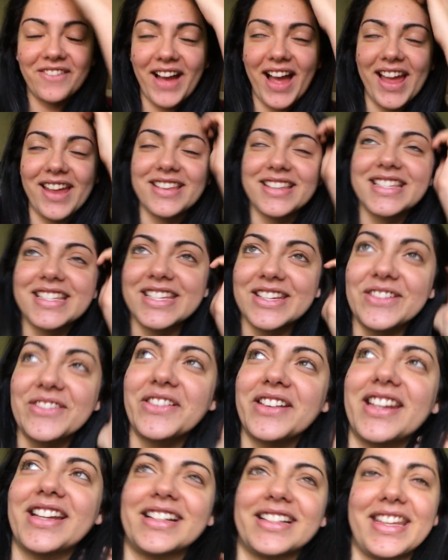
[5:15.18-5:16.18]
I still
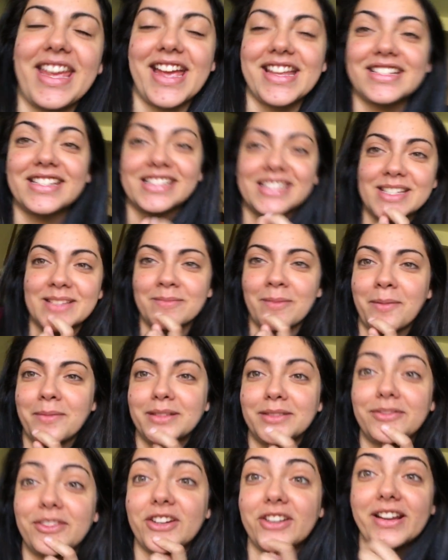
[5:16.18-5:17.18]
want to catch this
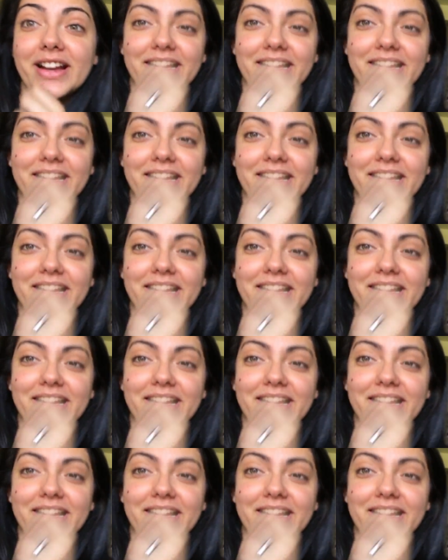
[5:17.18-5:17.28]
moment for you